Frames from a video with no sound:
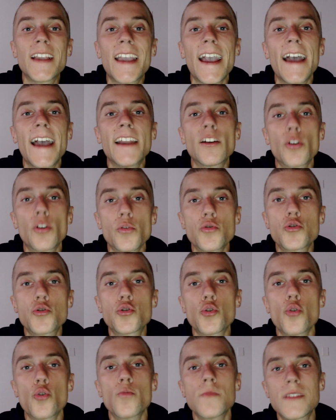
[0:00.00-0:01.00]
can
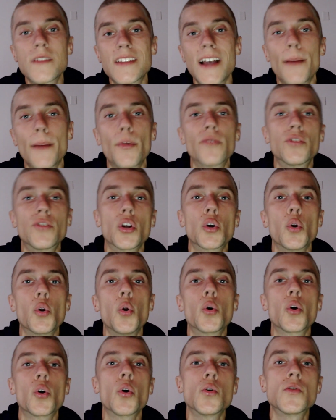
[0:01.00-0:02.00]
consume some of the
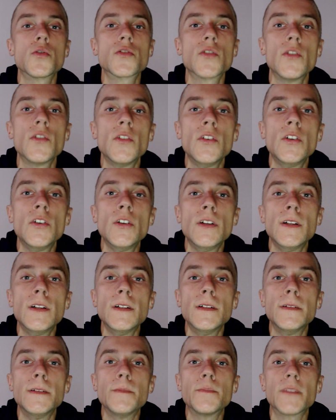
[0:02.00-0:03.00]
glucose
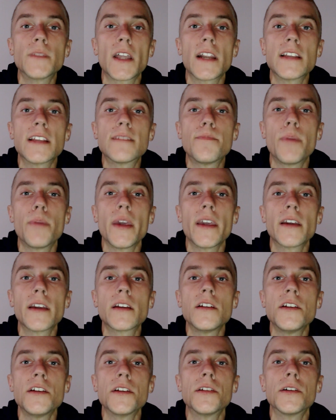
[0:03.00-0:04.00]
that is being
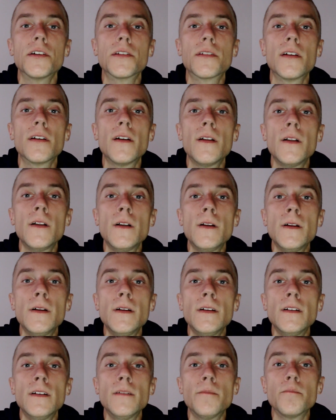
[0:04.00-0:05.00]
needed.
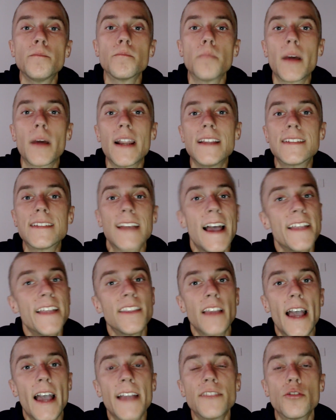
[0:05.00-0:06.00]
But it's
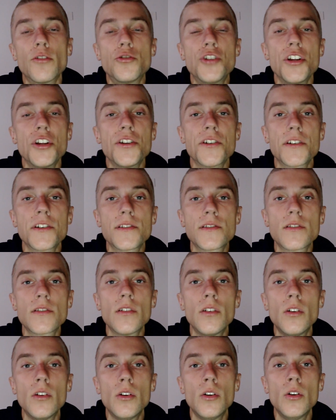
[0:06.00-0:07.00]

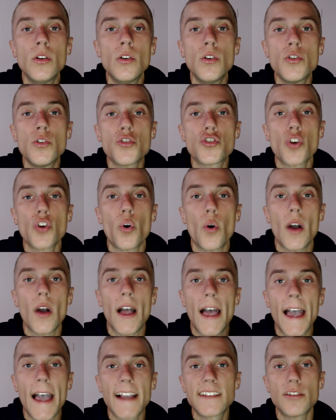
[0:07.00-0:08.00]
endogenous. So
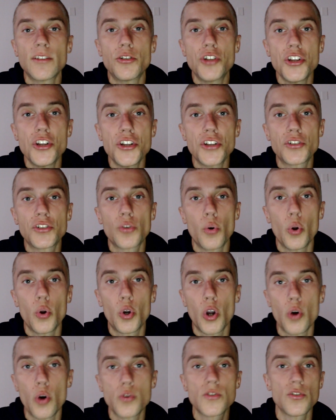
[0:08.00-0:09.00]
exogenous
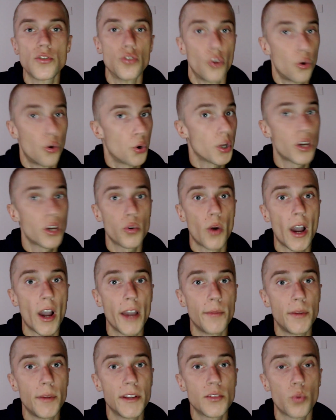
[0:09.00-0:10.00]
glucose, no
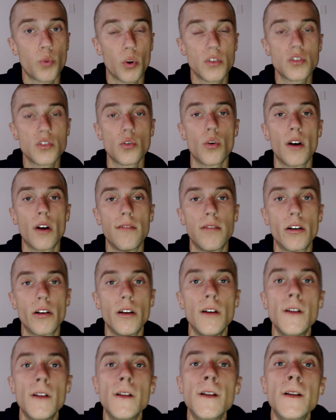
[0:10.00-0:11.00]
requirement
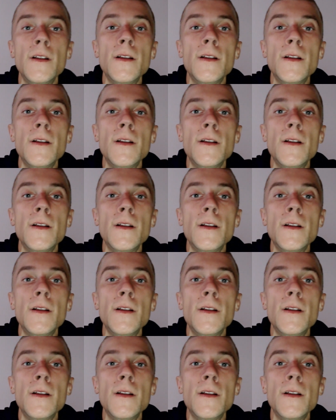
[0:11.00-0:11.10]
whatsoever.